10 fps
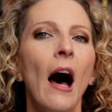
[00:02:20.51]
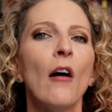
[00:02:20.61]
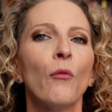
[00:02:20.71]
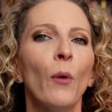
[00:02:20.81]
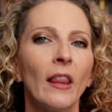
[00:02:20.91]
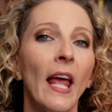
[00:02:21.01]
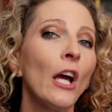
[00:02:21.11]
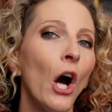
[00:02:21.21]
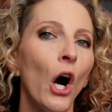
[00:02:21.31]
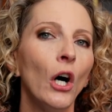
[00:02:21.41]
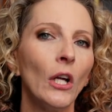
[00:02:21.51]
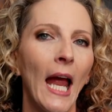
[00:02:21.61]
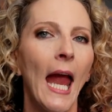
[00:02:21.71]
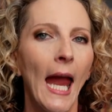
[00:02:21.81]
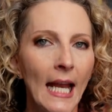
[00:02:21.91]
of what they called
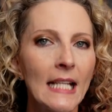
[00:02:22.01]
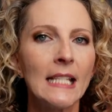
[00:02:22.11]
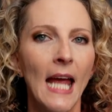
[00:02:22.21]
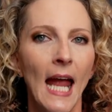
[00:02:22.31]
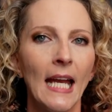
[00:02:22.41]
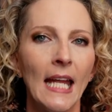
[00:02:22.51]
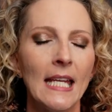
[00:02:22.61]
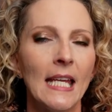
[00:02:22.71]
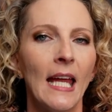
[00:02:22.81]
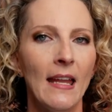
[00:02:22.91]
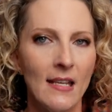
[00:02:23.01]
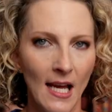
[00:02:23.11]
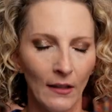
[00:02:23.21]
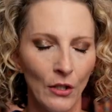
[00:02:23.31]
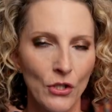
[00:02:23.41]
annotated
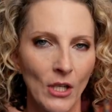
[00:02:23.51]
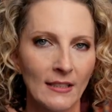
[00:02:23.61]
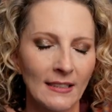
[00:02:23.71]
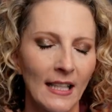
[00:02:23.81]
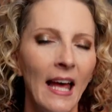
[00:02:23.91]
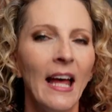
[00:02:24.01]
intelligence.